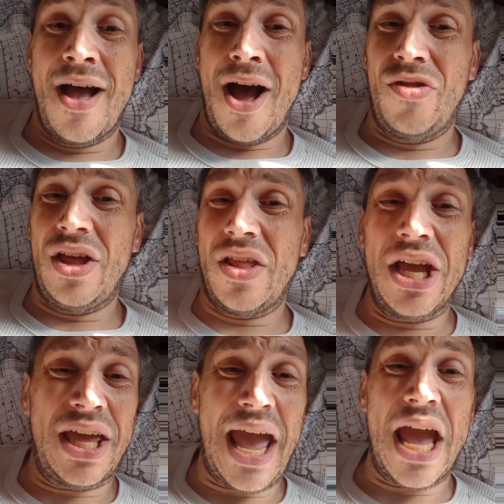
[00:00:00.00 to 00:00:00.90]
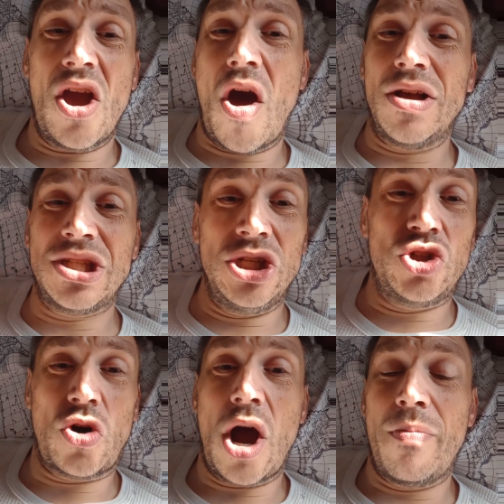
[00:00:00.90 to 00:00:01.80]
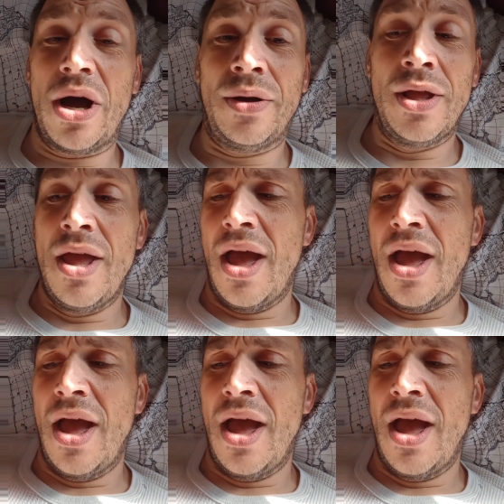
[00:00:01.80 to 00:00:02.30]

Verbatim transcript: Uh, they like chaos and drama.